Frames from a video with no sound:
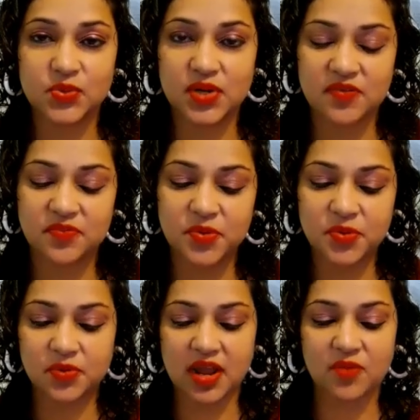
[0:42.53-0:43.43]
Solar
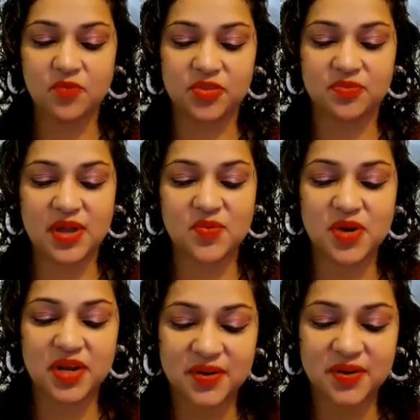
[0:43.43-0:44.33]
program with my
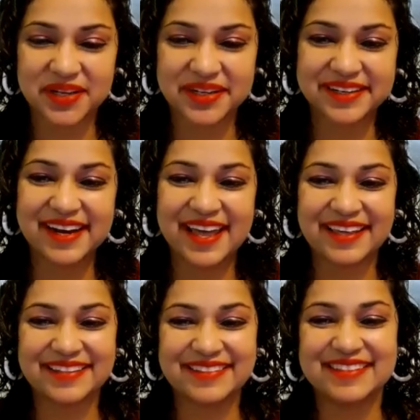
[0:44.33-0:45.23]
one-on-one
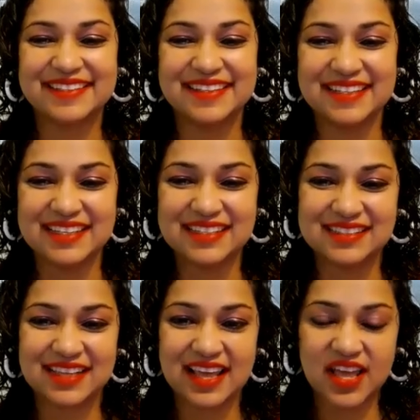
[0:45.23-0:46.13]
client, Lise.